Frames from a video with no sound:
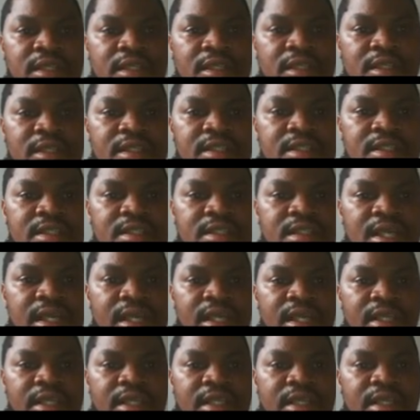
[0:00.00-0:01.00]
this
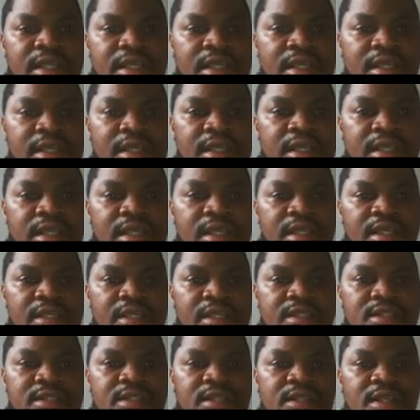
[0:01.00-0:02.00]
side
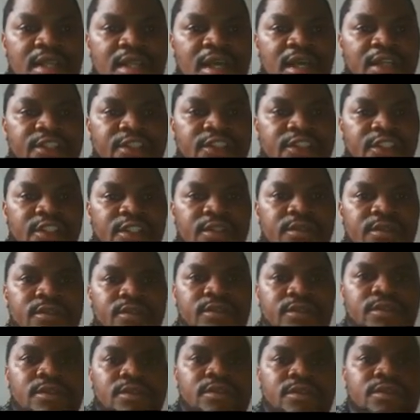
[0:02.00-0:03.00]
is larger.
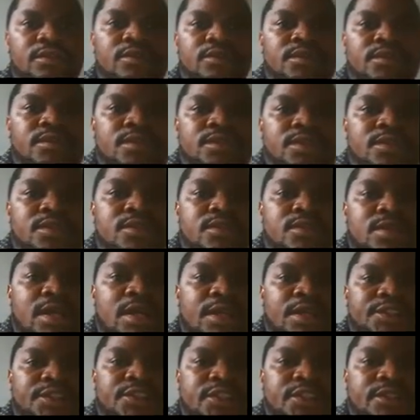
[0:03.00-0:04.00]
It's
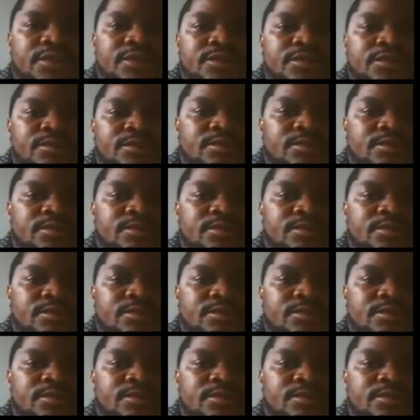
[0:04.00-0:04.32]
larger.